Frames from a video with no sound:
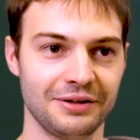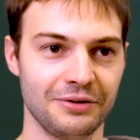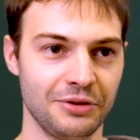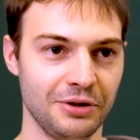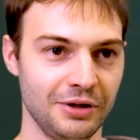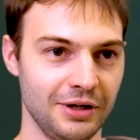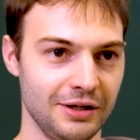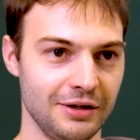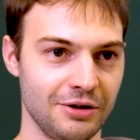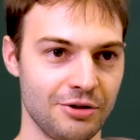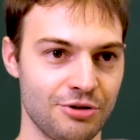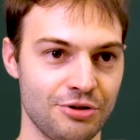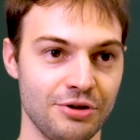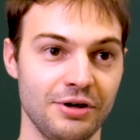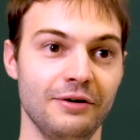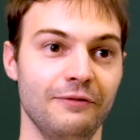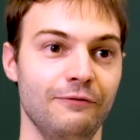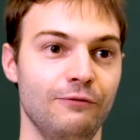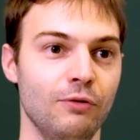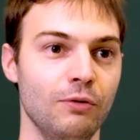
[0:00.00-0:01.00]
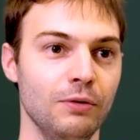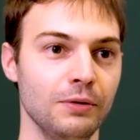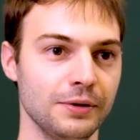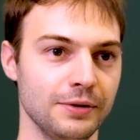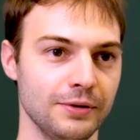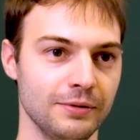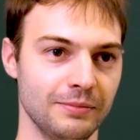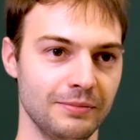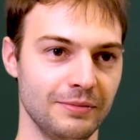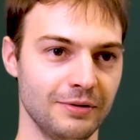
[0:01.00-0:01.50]
the sheer
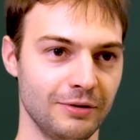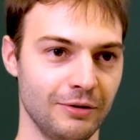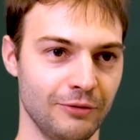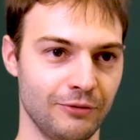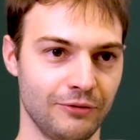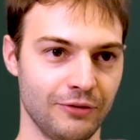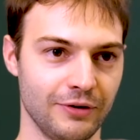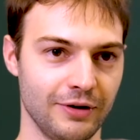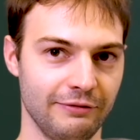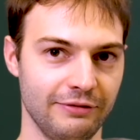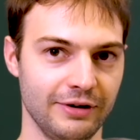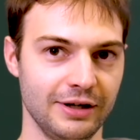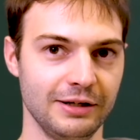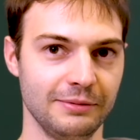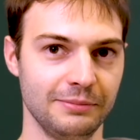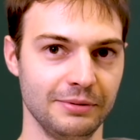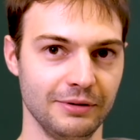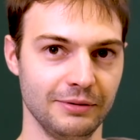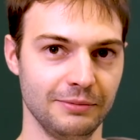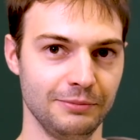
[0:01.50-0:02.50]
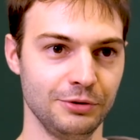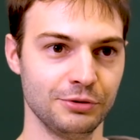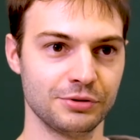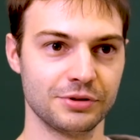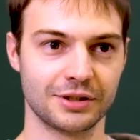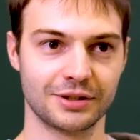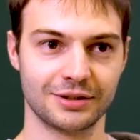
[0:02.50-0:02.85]
volume of available music.